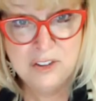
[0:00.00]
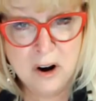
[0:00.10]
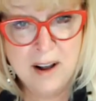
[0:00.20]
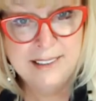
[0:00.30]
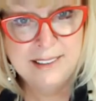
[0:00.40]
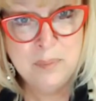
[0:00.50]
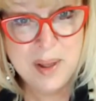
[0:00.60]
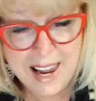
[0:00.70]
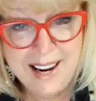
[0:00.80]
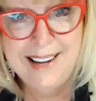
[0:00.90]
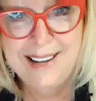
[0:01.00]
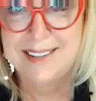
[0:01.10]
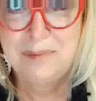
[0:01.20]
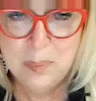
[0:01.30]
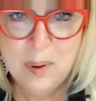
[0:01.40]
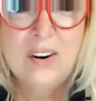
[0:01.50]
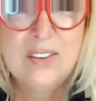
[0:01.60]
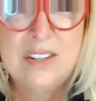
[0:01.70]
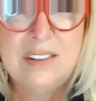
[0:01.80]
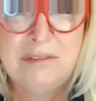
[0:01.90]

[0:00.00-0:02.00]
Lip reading: drawings and paintings of birds